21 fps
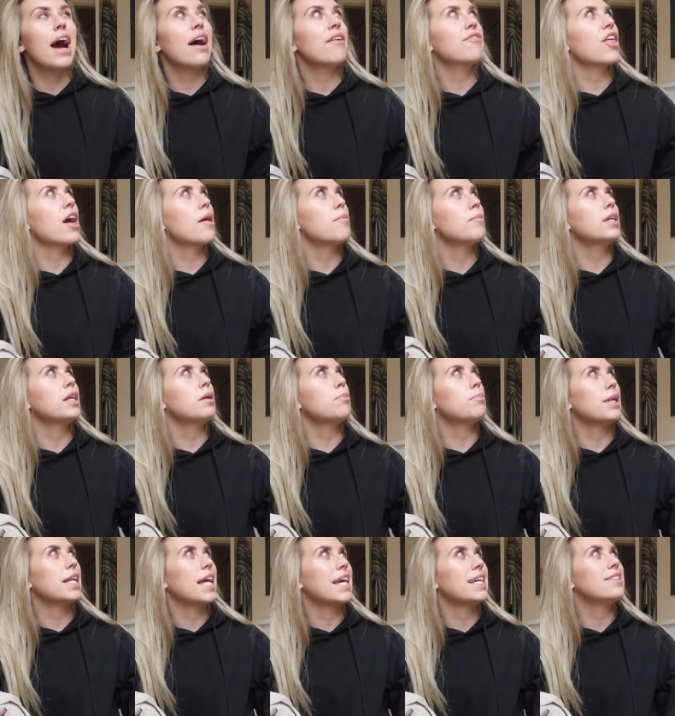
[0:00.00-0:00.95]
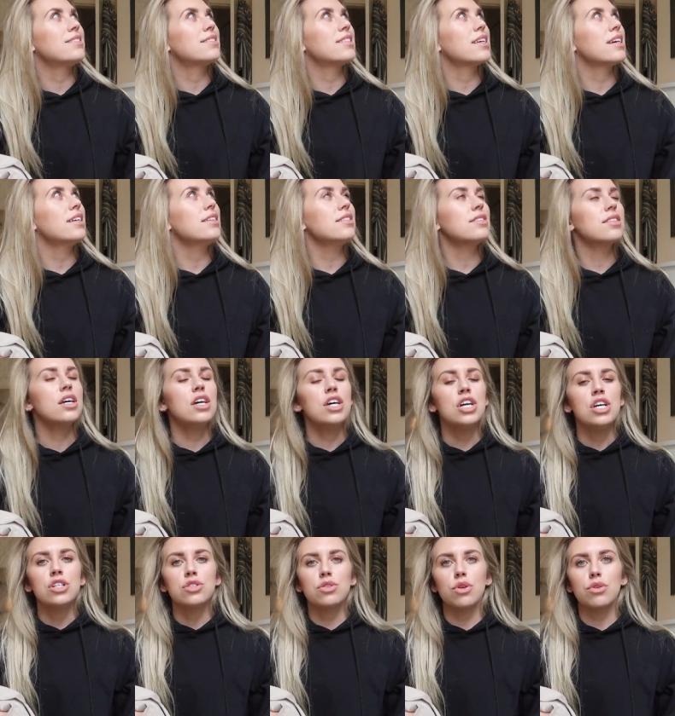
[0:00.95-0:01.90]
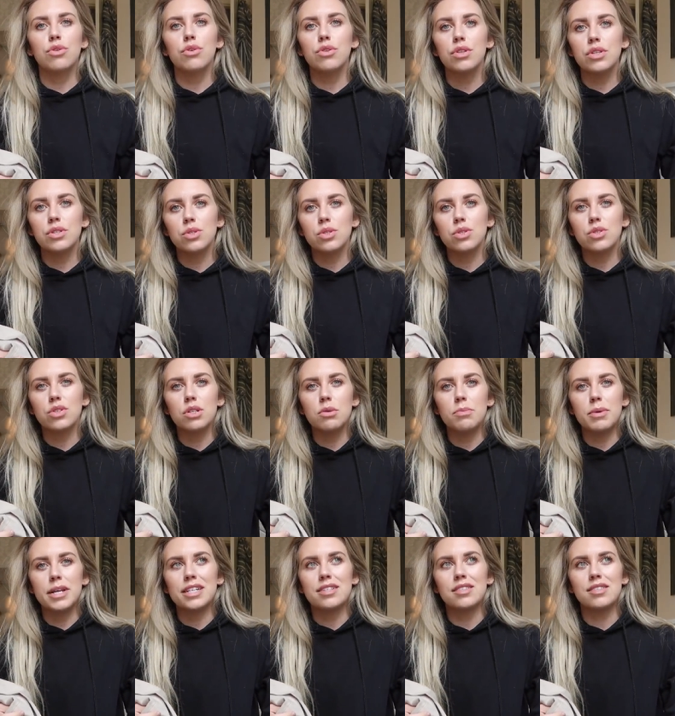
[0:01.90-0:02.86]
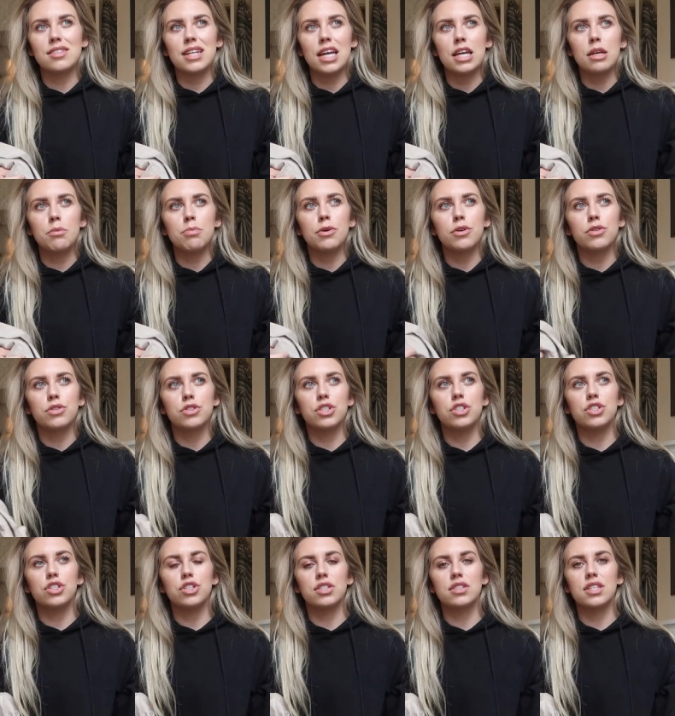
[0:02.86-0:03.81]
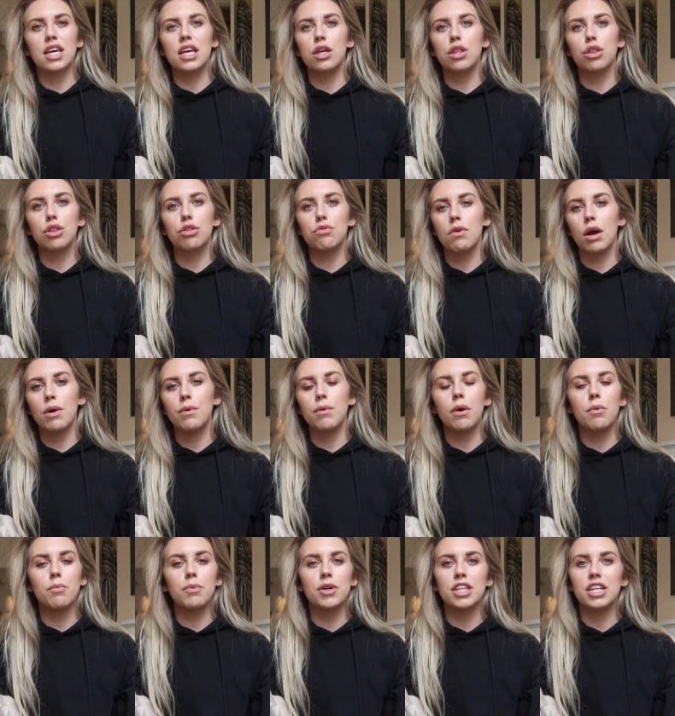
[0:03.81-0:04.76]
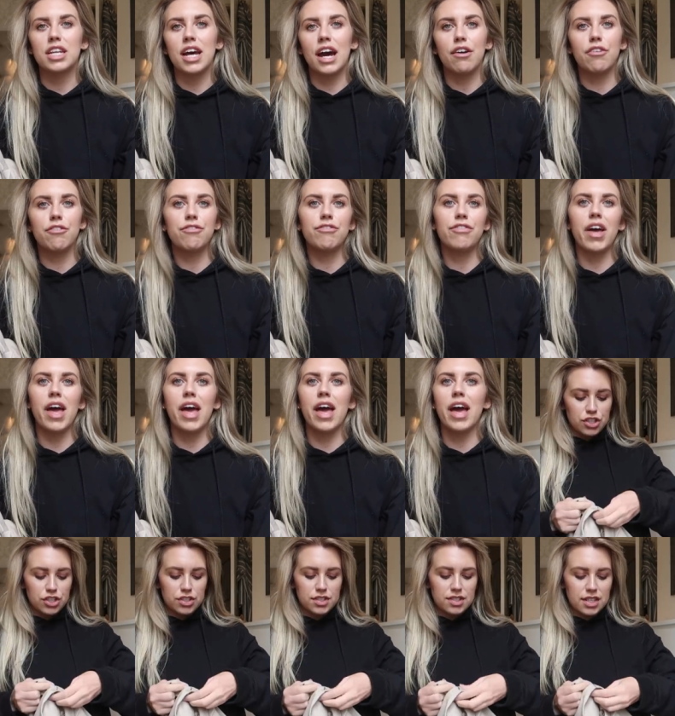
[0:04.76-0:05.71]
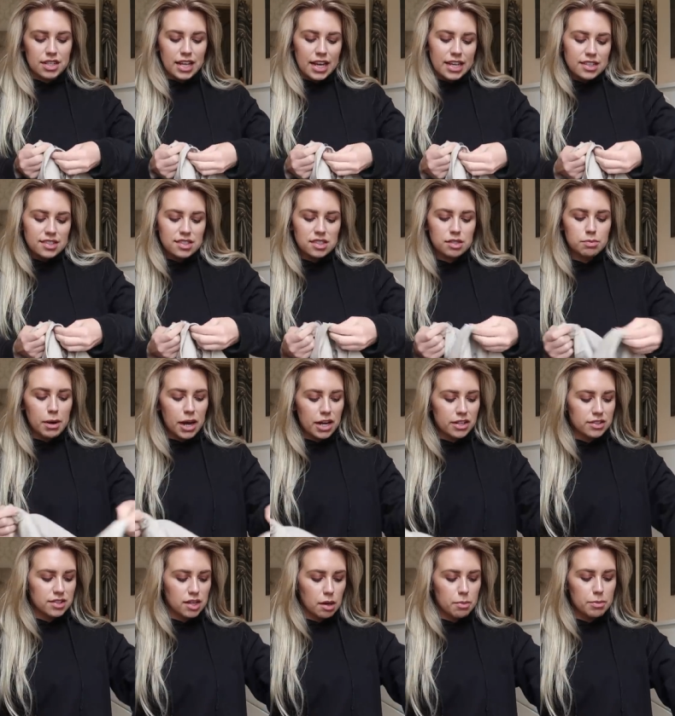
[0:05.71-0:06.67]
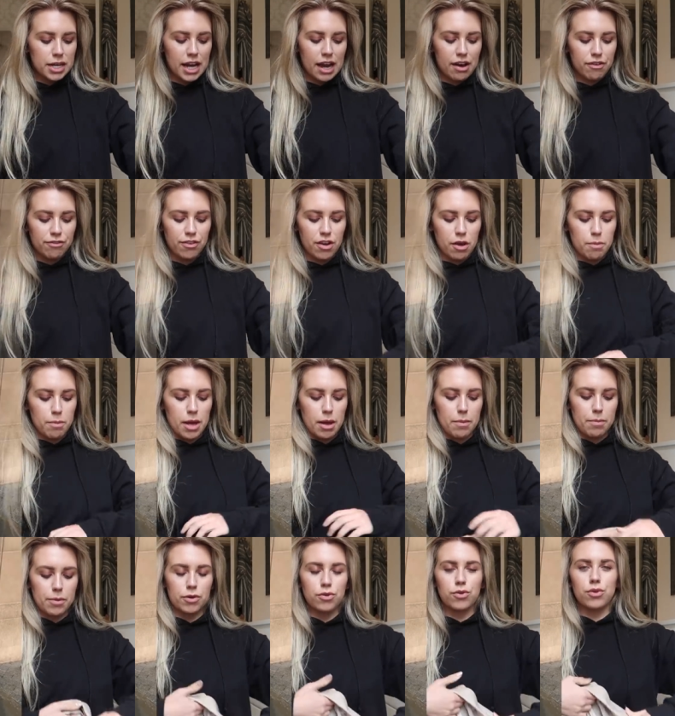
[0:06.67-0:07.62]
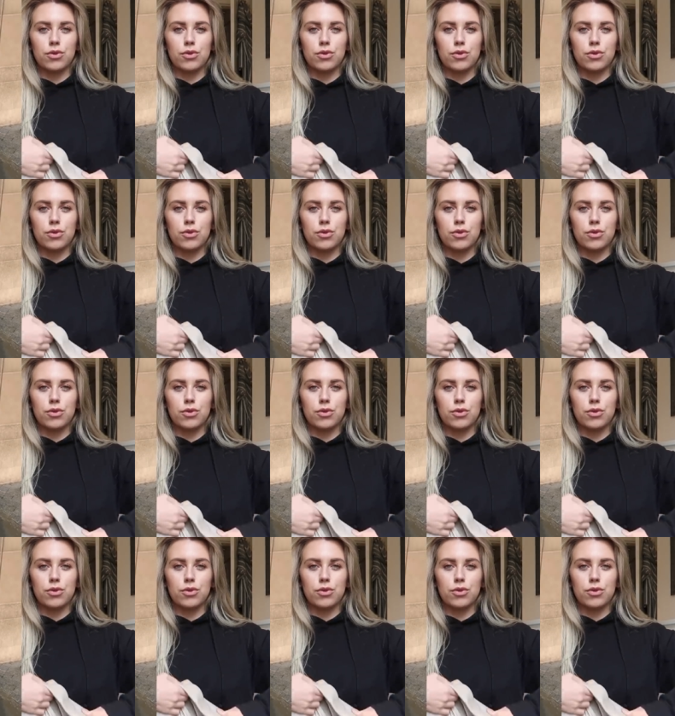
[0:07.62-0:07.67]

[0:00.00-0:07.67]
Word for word: have that many blazers, so I thought this was going to be a staple to just like throw on with an outfit. Just like smartens up an outfit a bit, but